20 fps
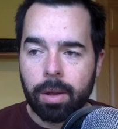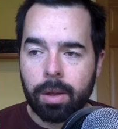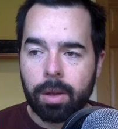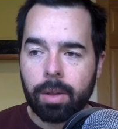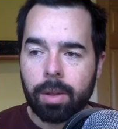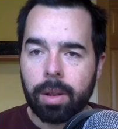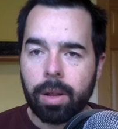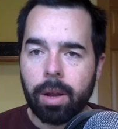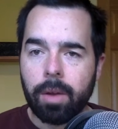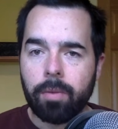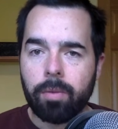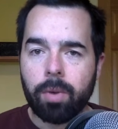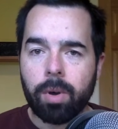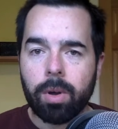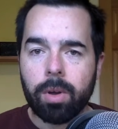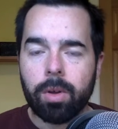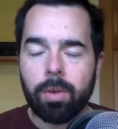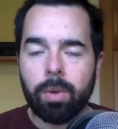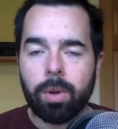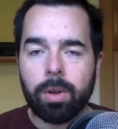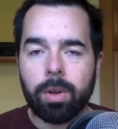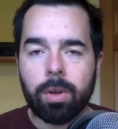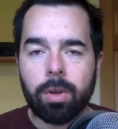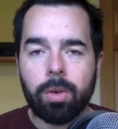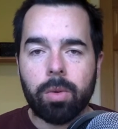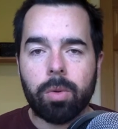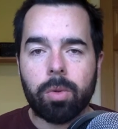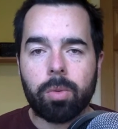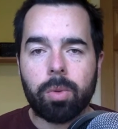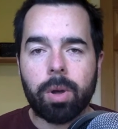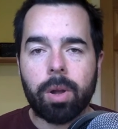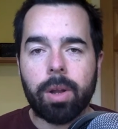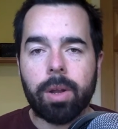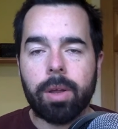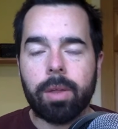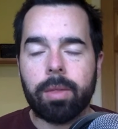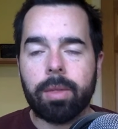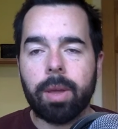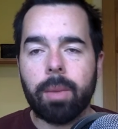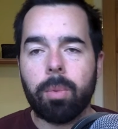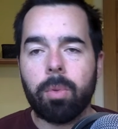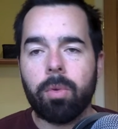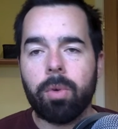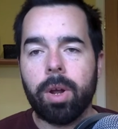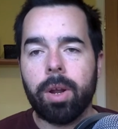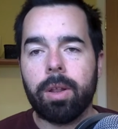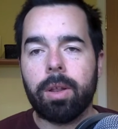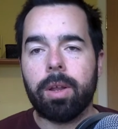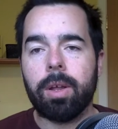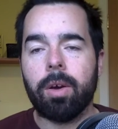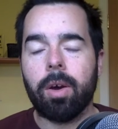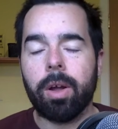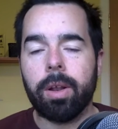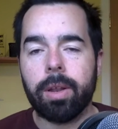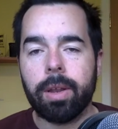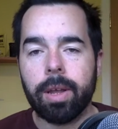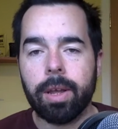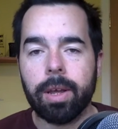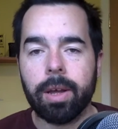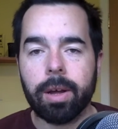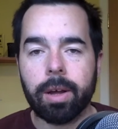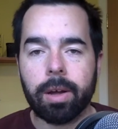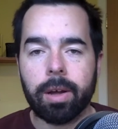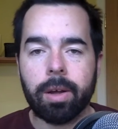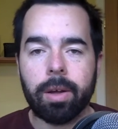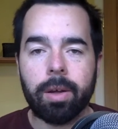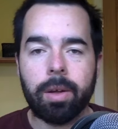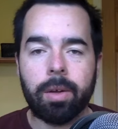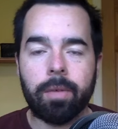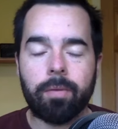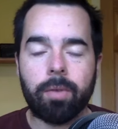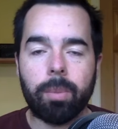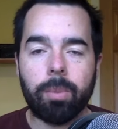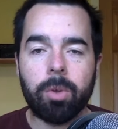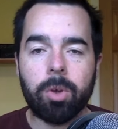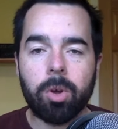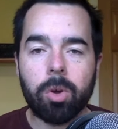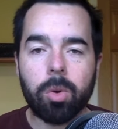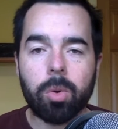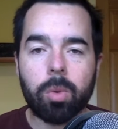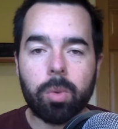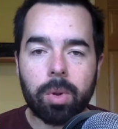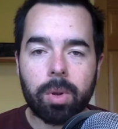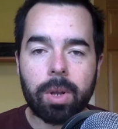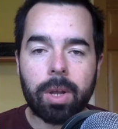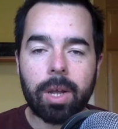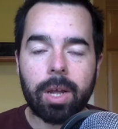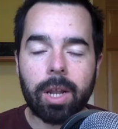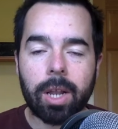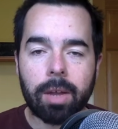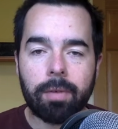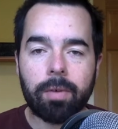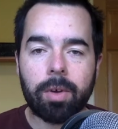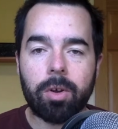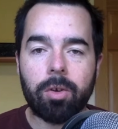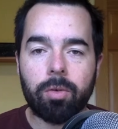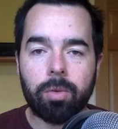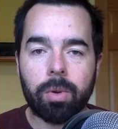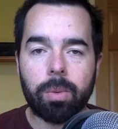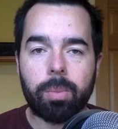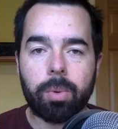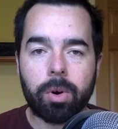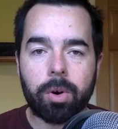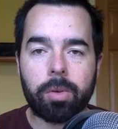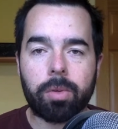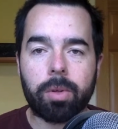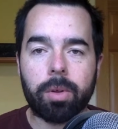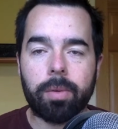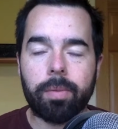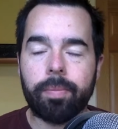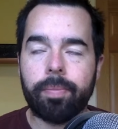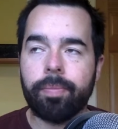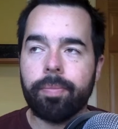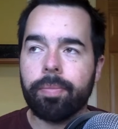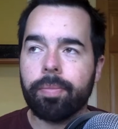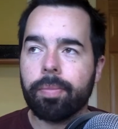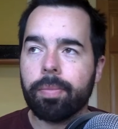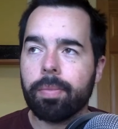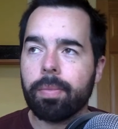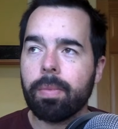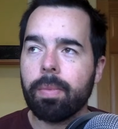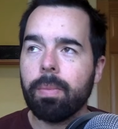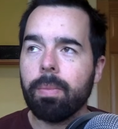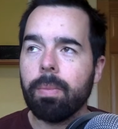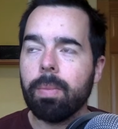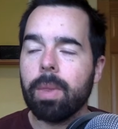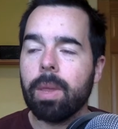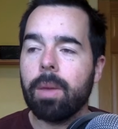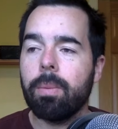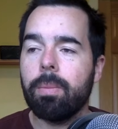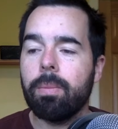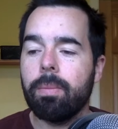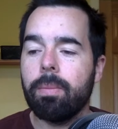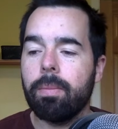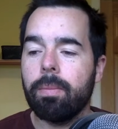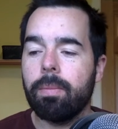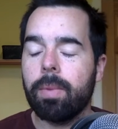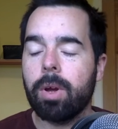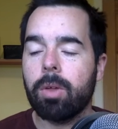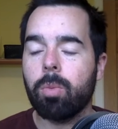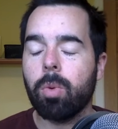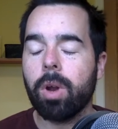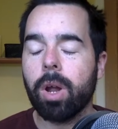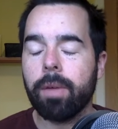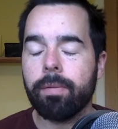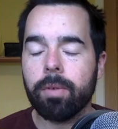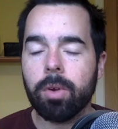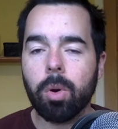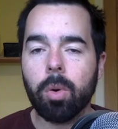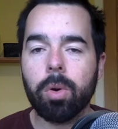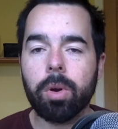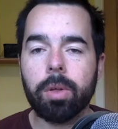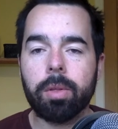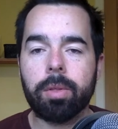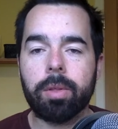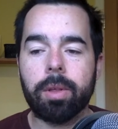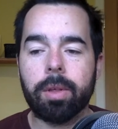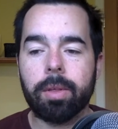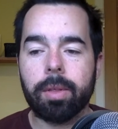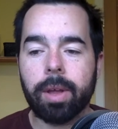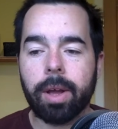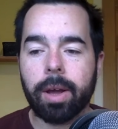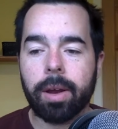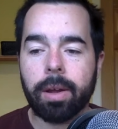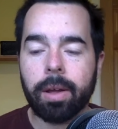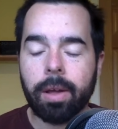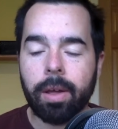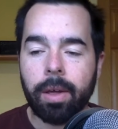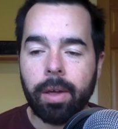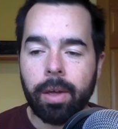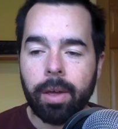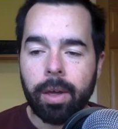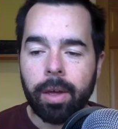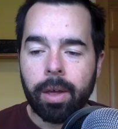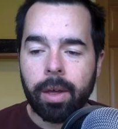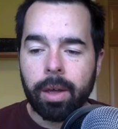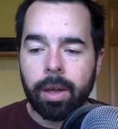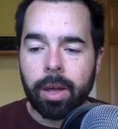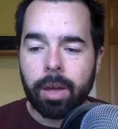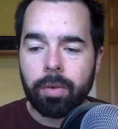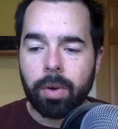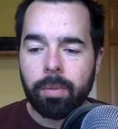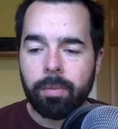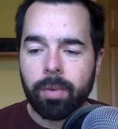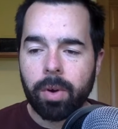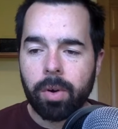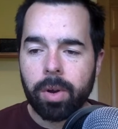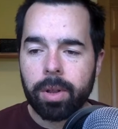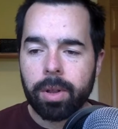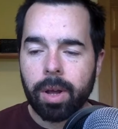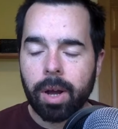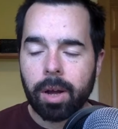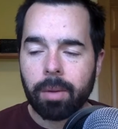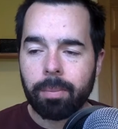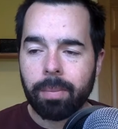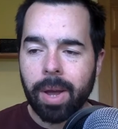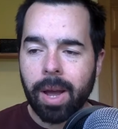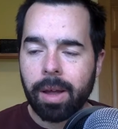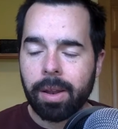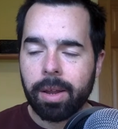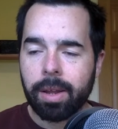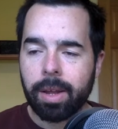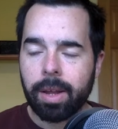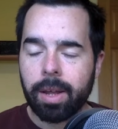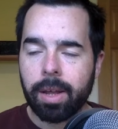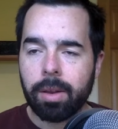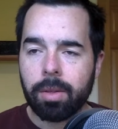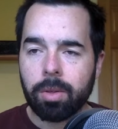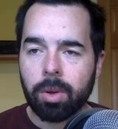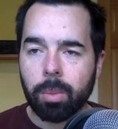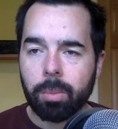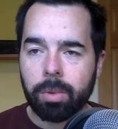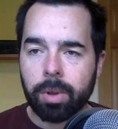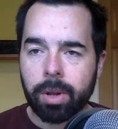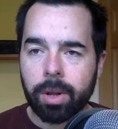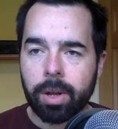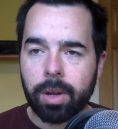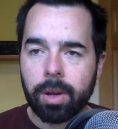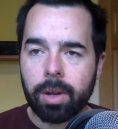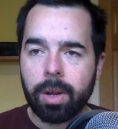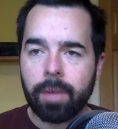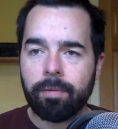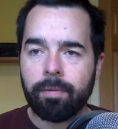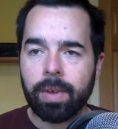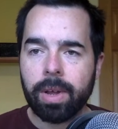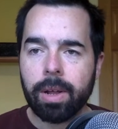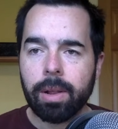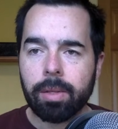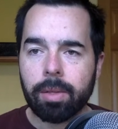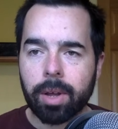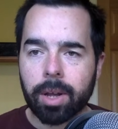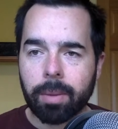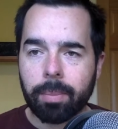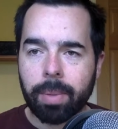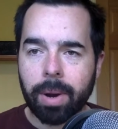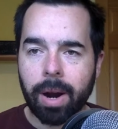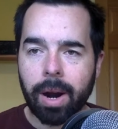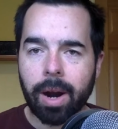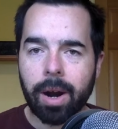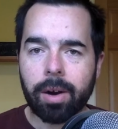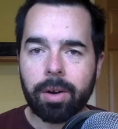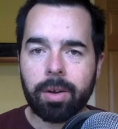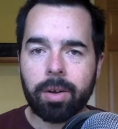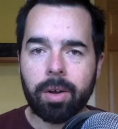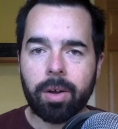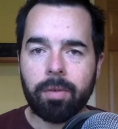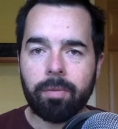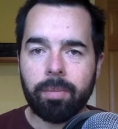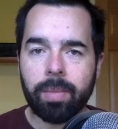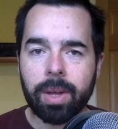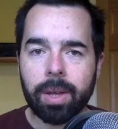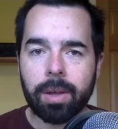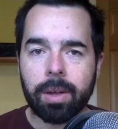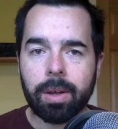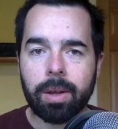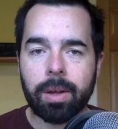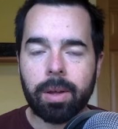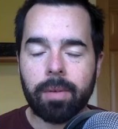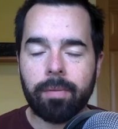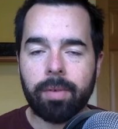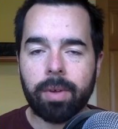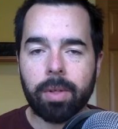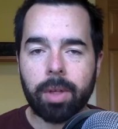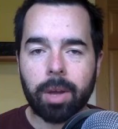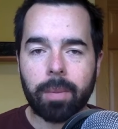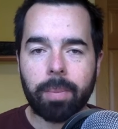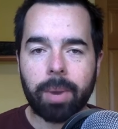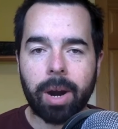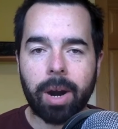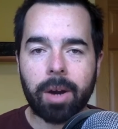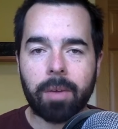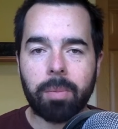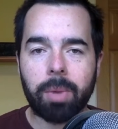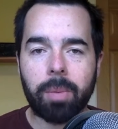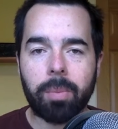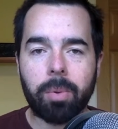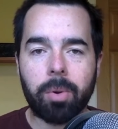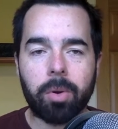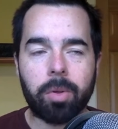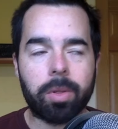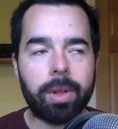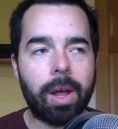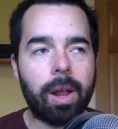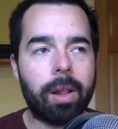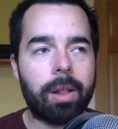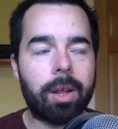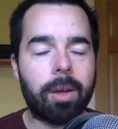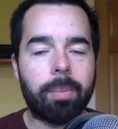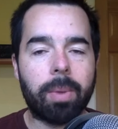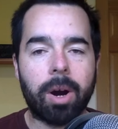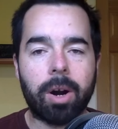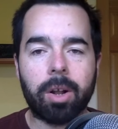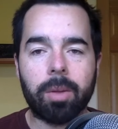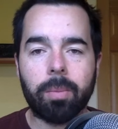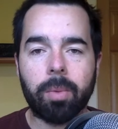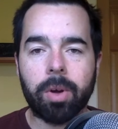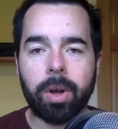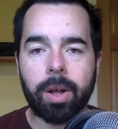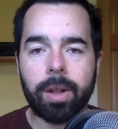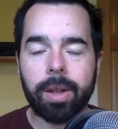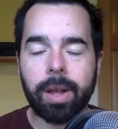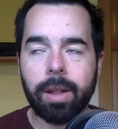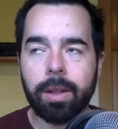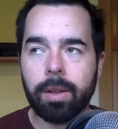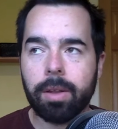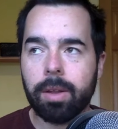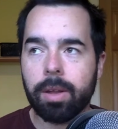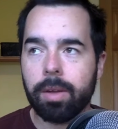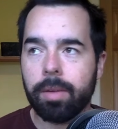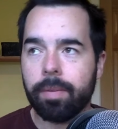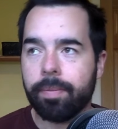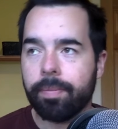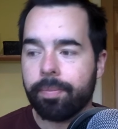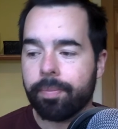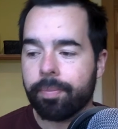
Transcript: Because a lot of what you want to do as well is separate the idea from you, the individual person. Because what I've noticed is that if I'm very dogmatic in something, it feels like a part of me. It feels like a part of my personality, a part of my identity.